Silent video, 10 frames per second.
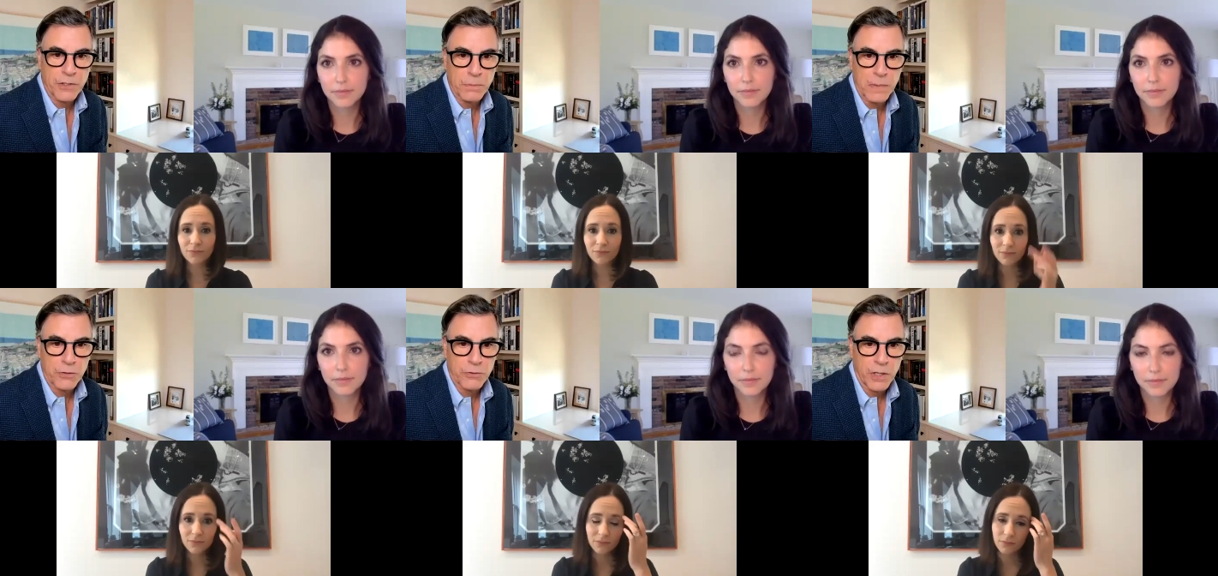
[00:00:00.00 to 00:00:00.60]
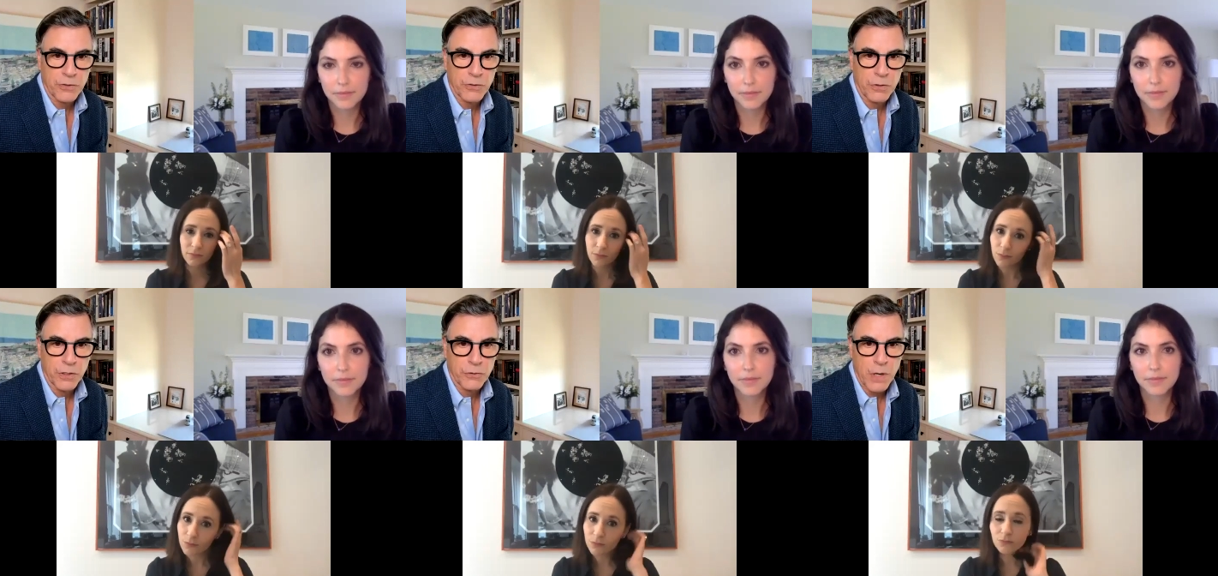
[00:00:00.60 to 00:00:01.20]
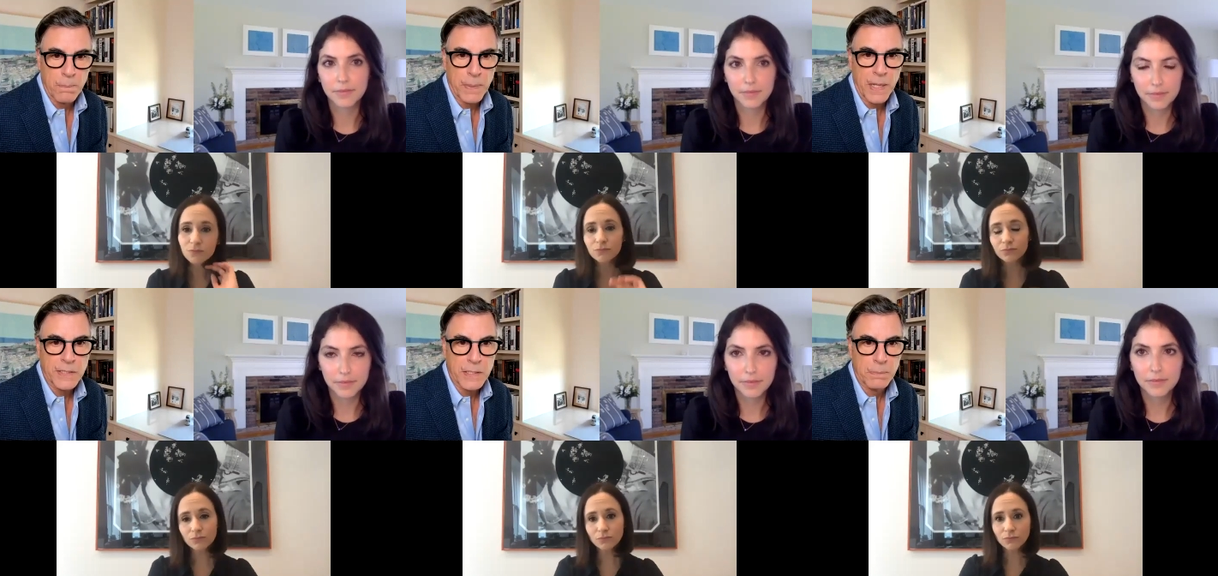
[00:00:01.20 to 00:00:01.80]
Speaker 1: administration or a Trump
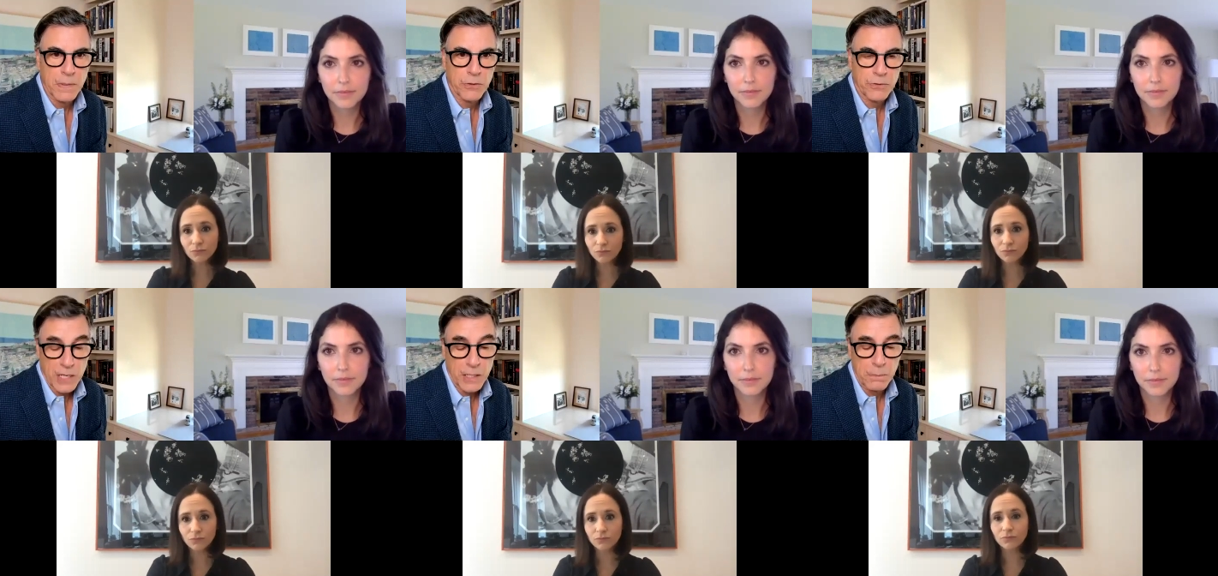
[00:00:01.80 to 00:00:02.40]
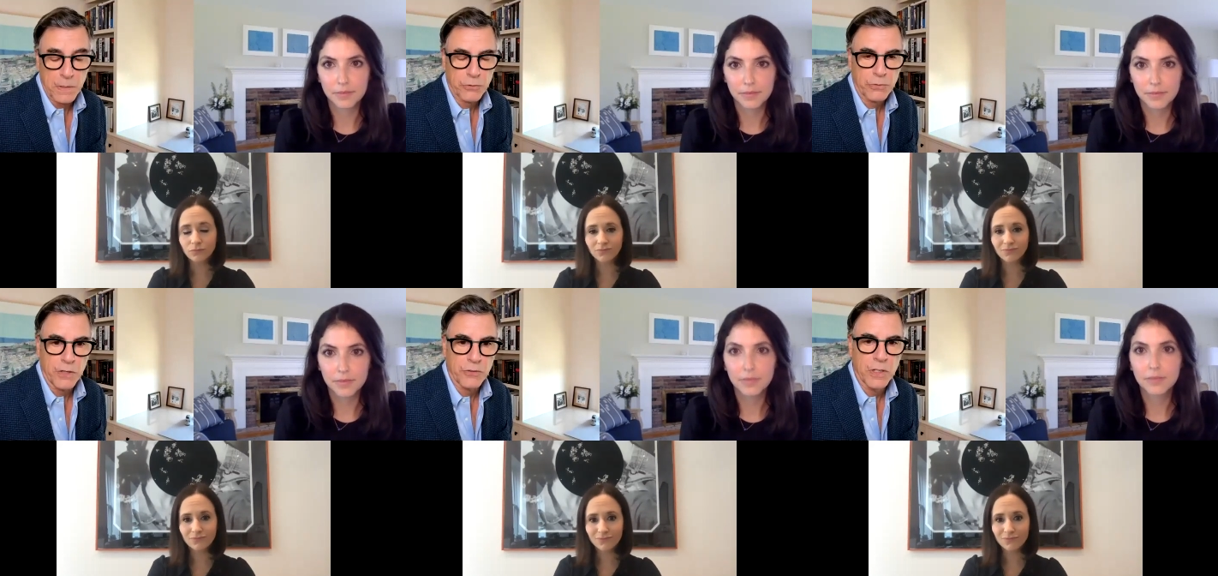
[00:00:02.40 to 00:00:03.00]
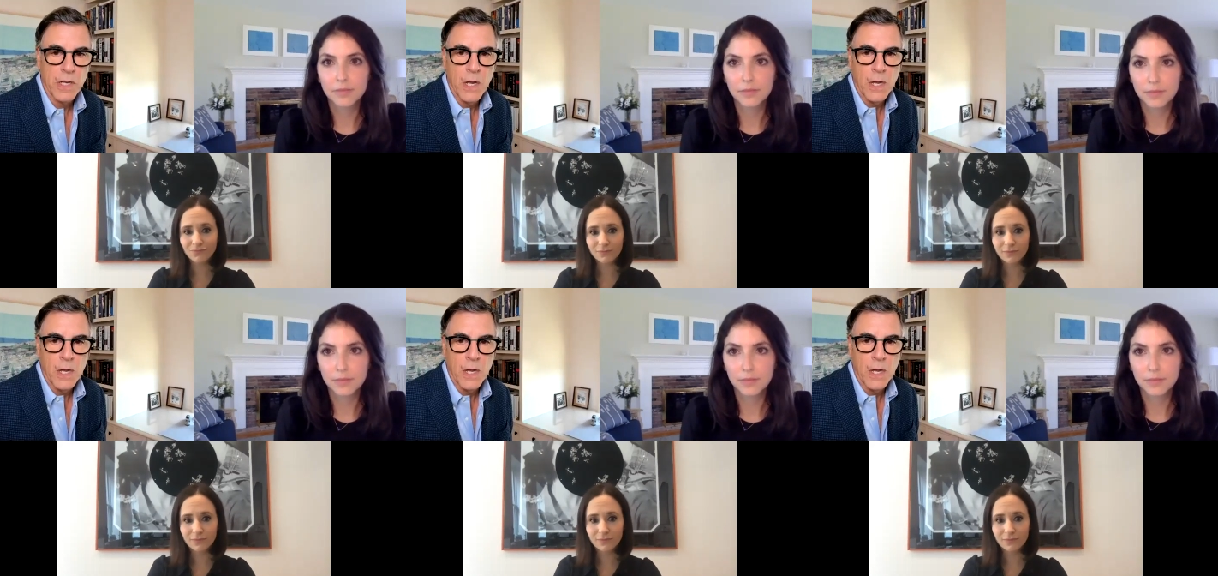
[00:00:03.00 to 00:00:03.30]
Pence second administration,